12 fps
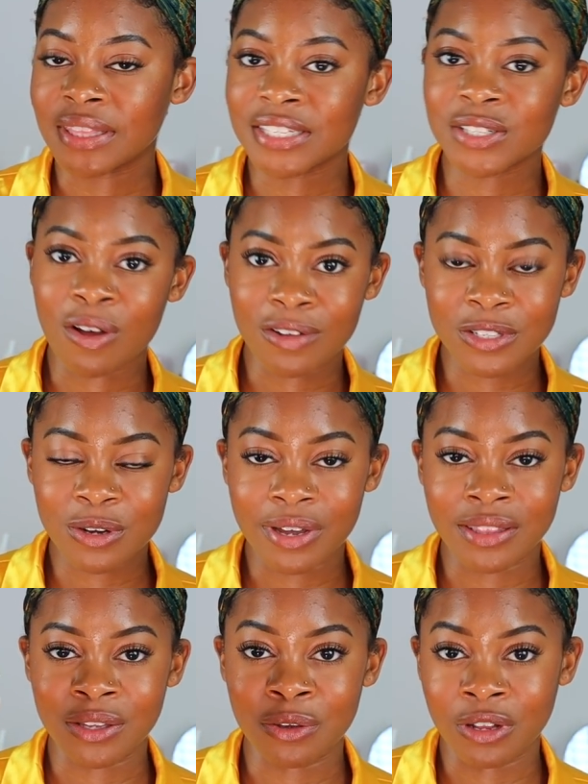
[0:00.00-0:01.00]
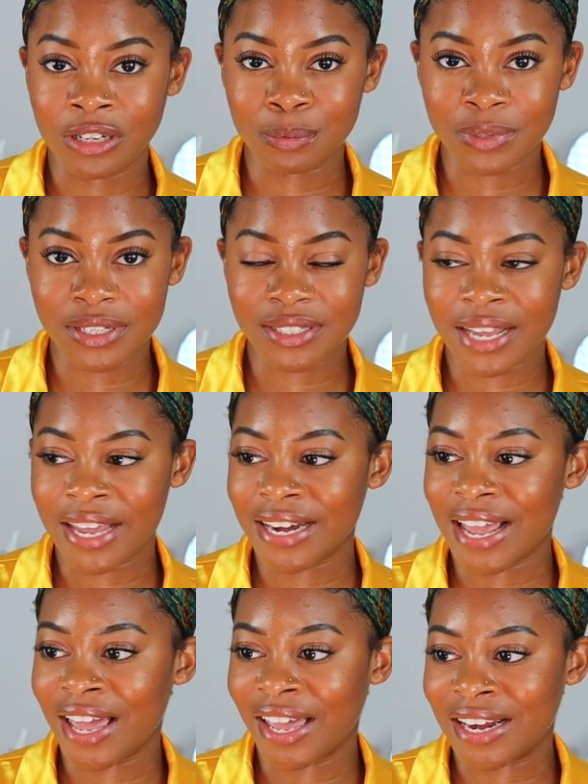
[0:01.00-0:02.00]
This is also in the eucalyptus scent,
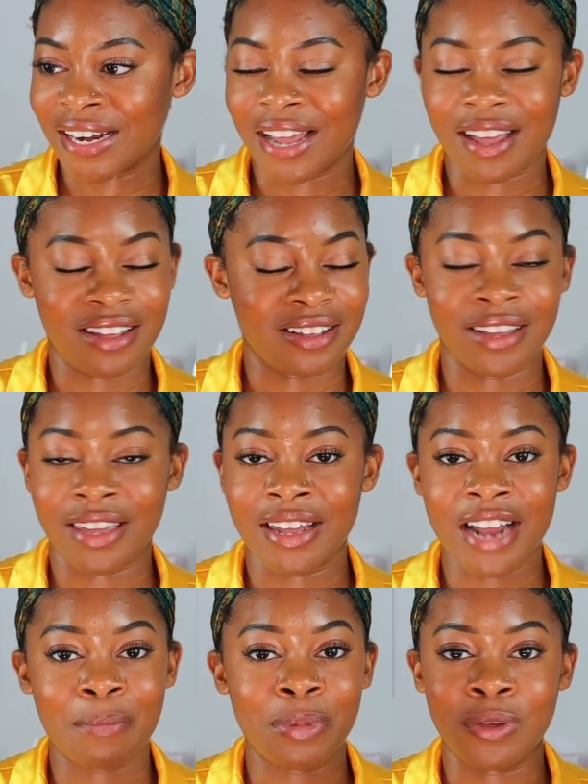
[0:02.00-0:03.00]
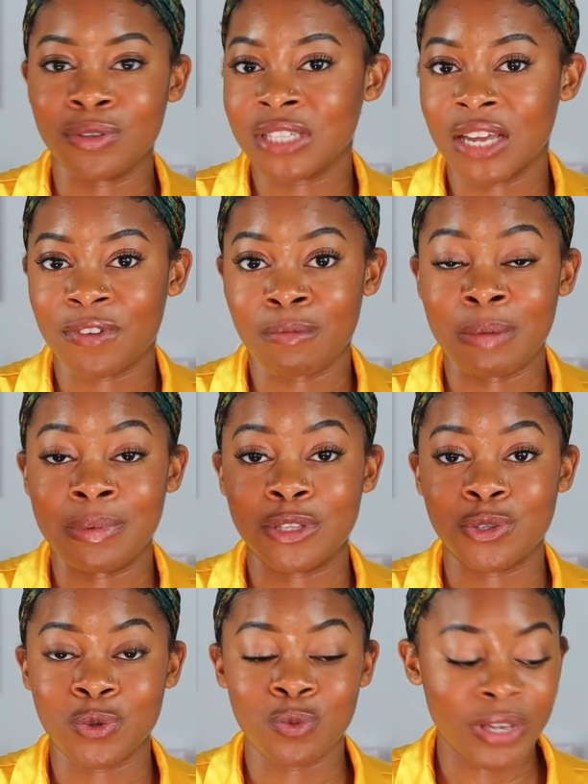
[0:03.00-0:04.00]
and again, I've been using it for maybe
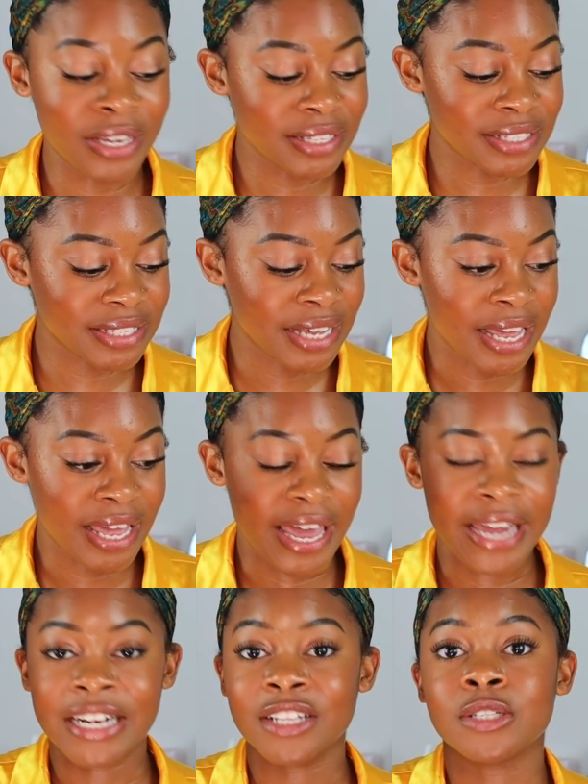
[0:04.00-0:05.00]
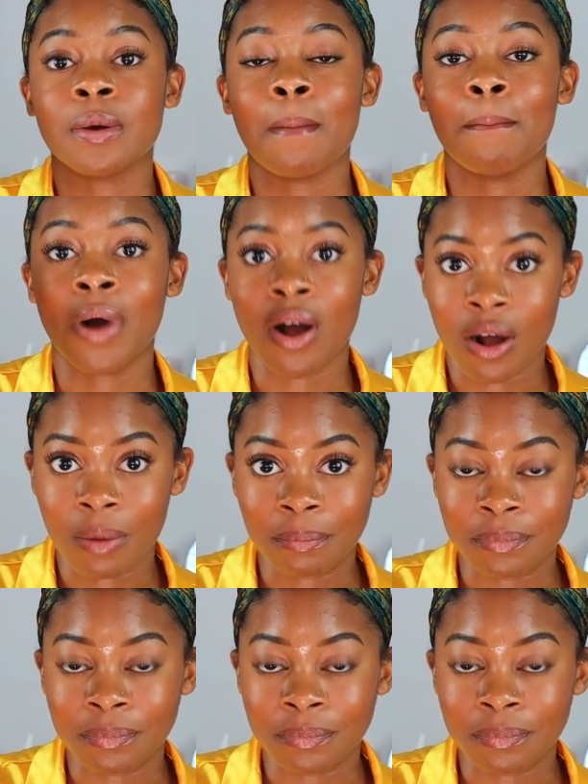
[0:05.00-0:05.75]
2 weeks, and it is bomb.